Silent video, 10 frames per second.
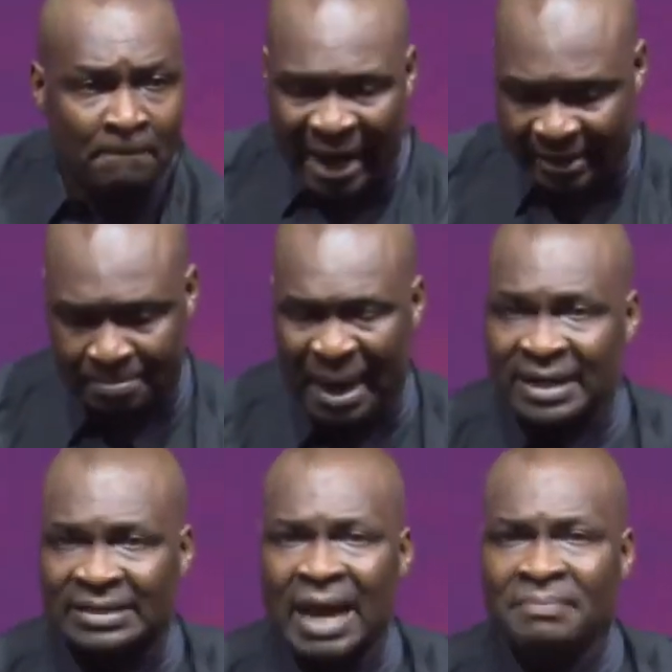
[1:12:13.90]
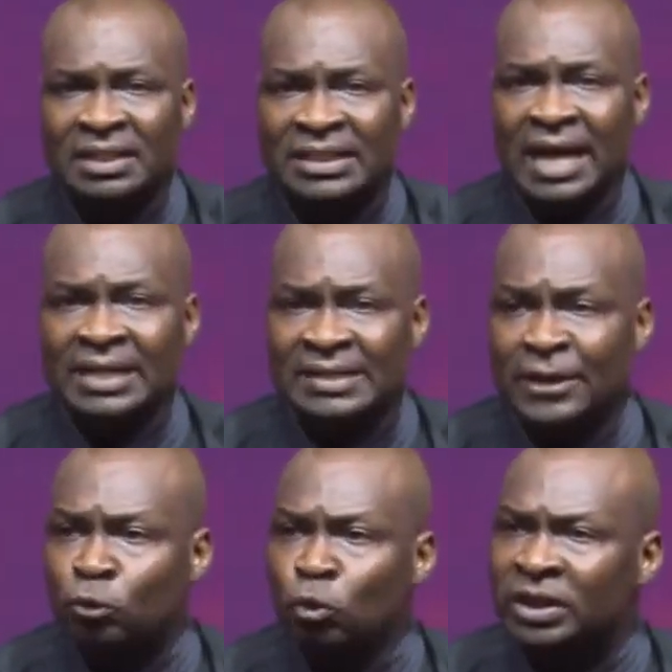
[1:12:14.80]
But by the time the child is
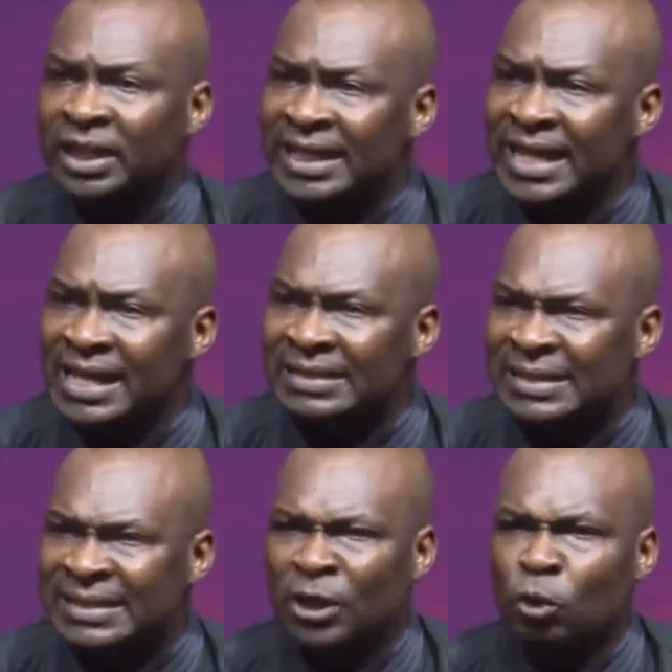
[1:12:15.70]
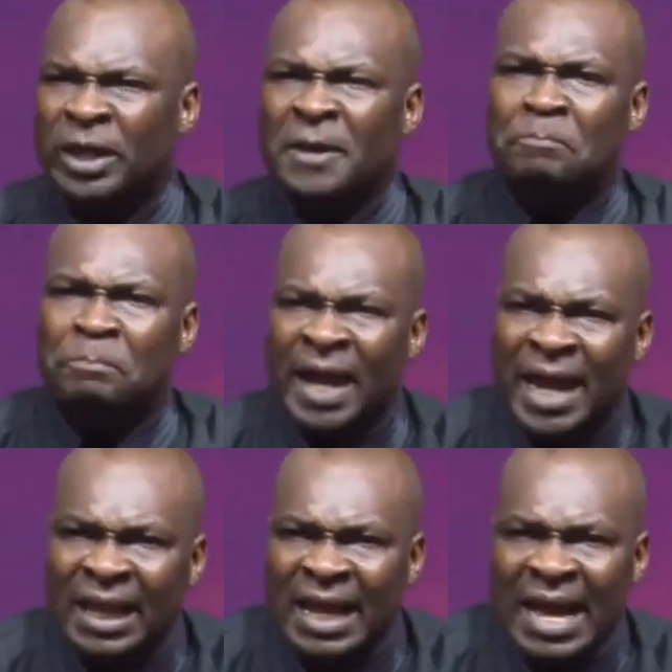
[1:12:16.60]
say two, three years, he's still looking
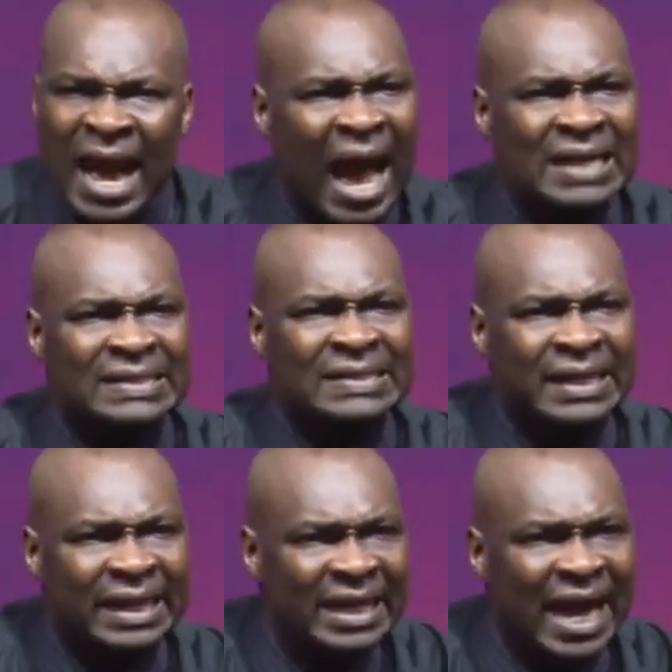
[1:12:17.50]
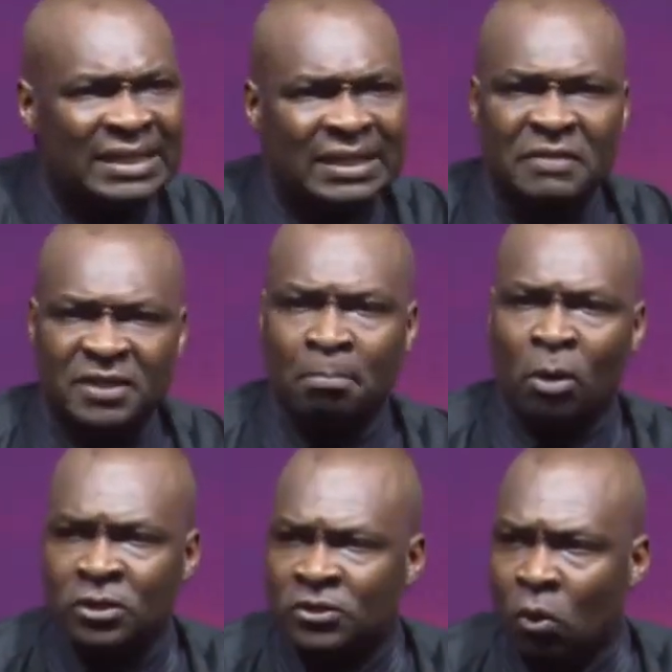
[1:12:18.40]
pale and sickly as if he's
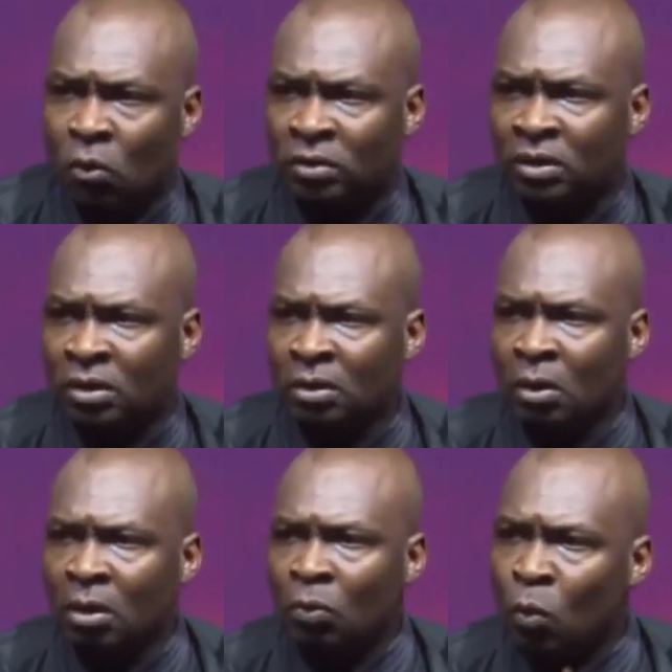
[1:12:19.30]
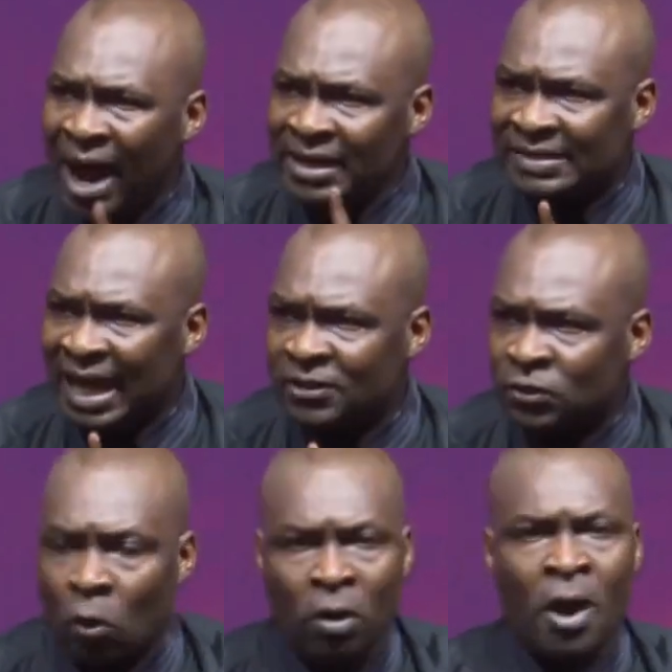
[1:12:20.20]
months old. Why is that
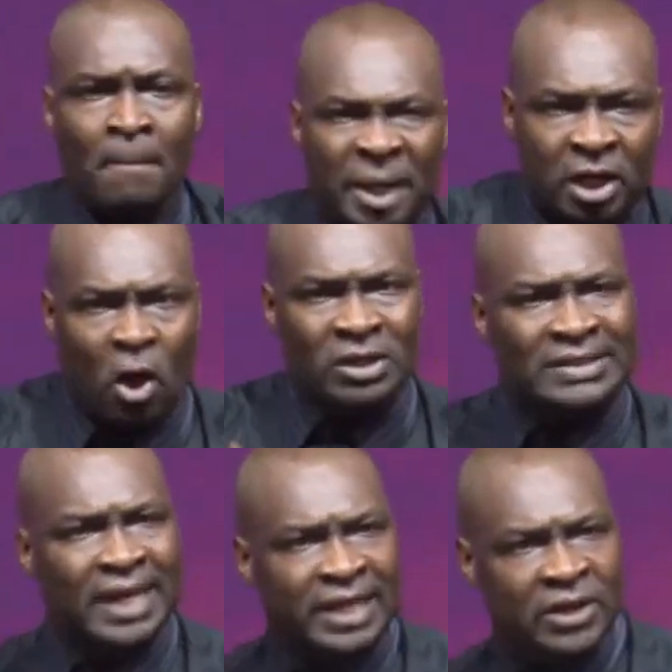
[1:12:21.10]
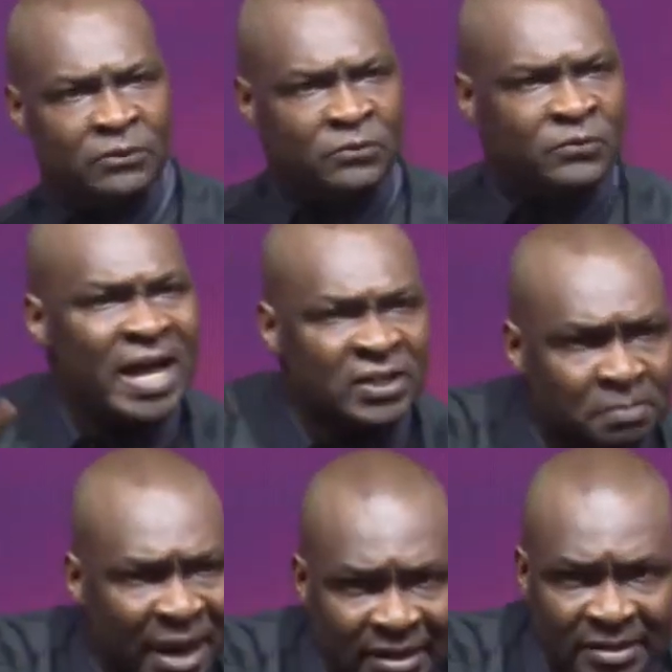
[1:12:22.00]
so? Because the
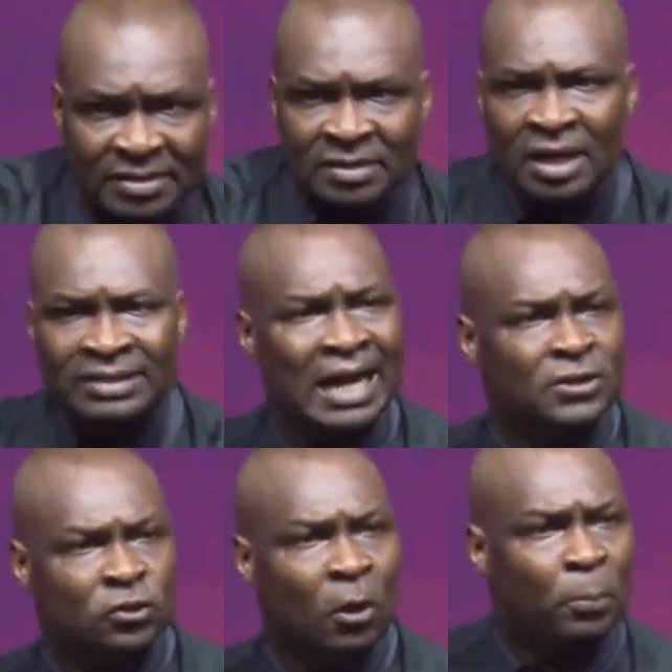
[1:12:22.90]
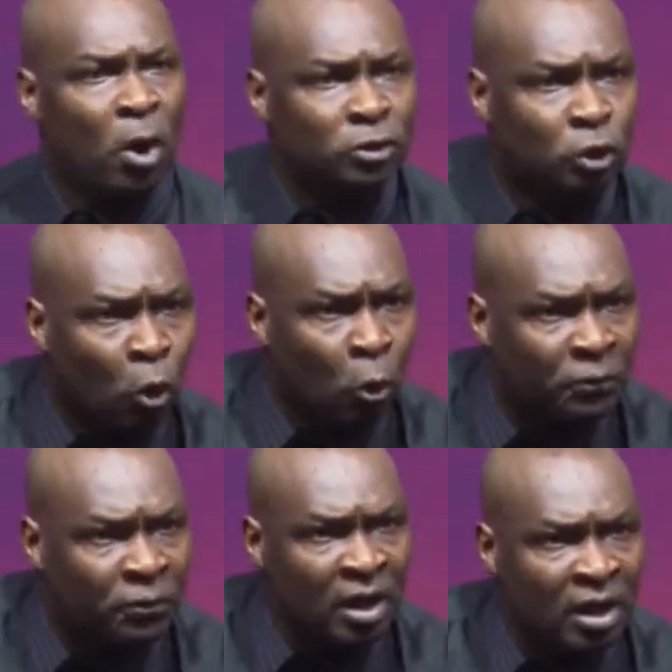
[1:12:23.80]
investments that support
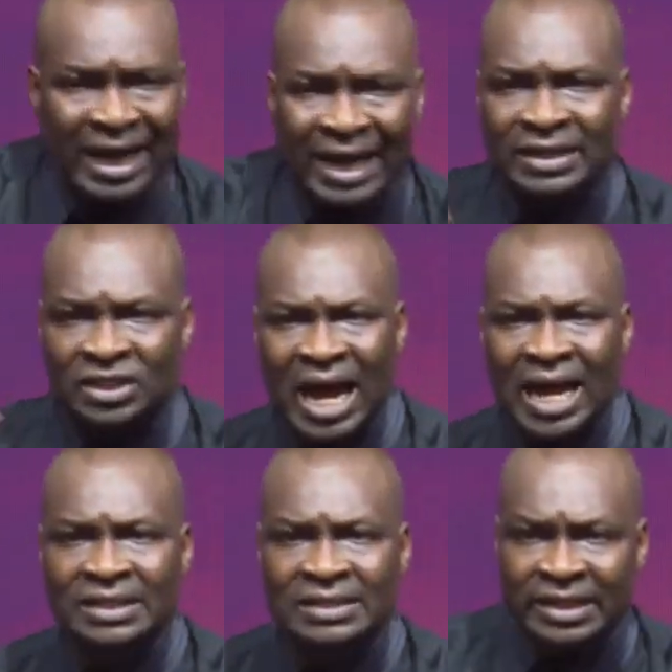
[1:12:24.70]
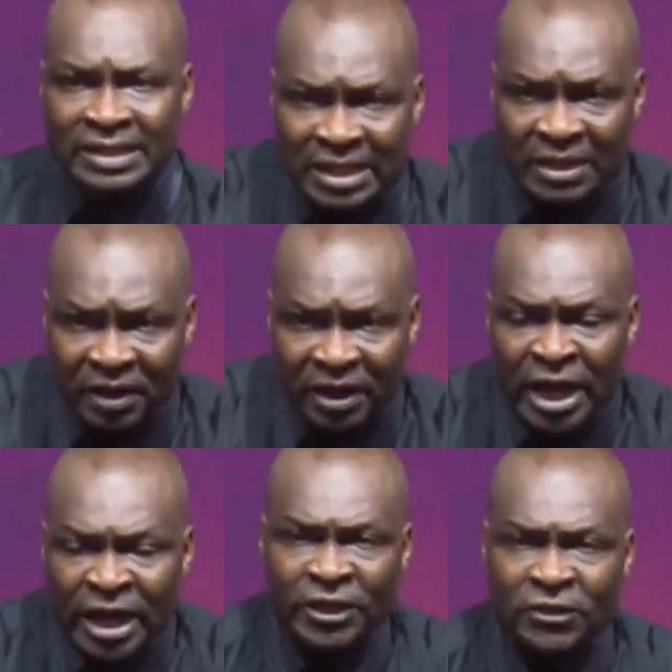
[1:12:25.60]
growth that the child is receiving
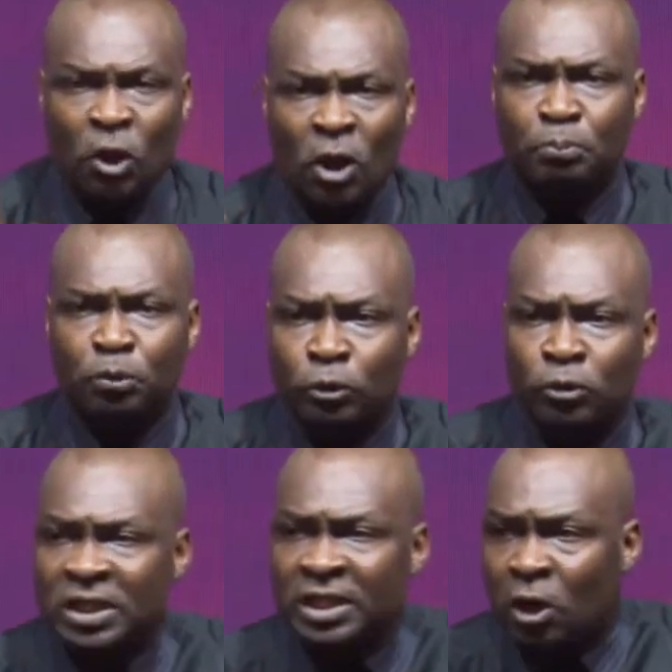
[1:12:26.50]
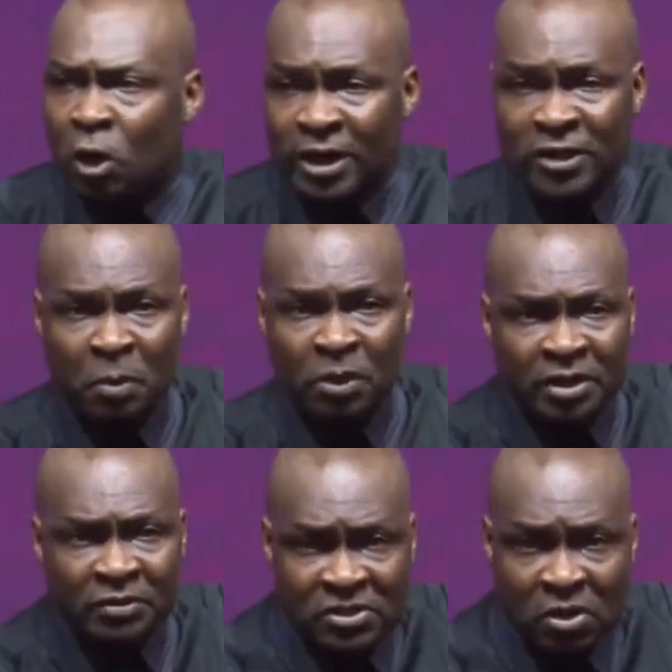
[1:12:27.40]
is not producing the
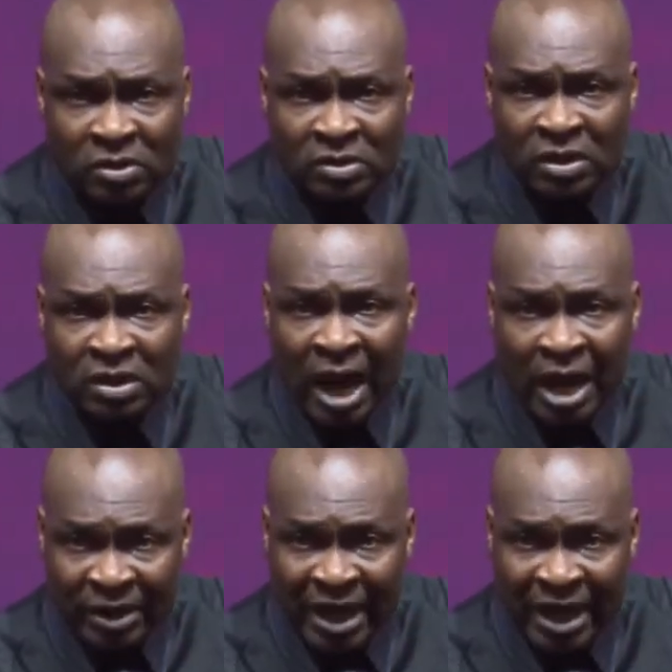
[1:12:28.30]
corresponding results. Are you